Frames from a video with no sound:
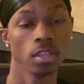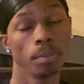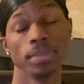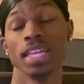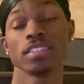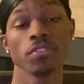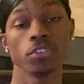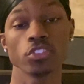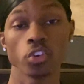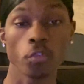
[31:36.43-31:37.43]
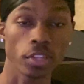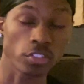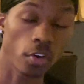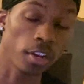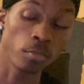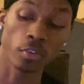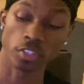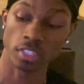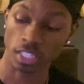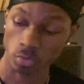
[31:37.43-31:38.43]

But that's it for this trophy. Let's go ahead and move on to the next